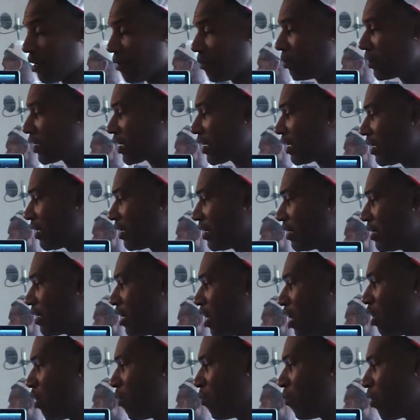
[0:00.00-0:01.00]
but uh,
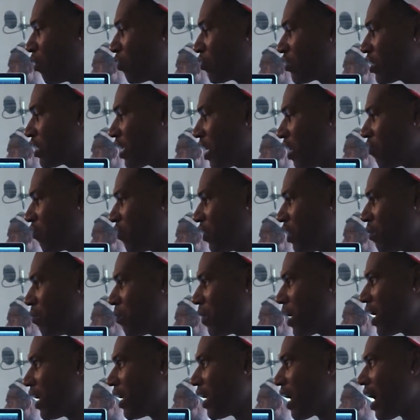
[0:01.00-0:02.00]
most definitely,
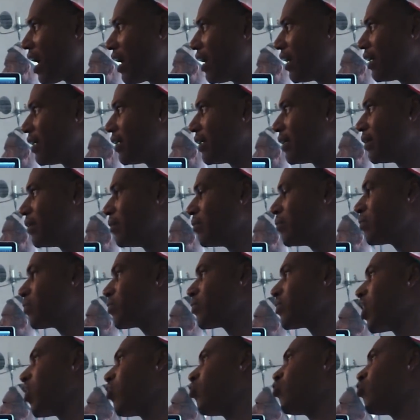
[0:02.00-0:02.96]
man, I um, I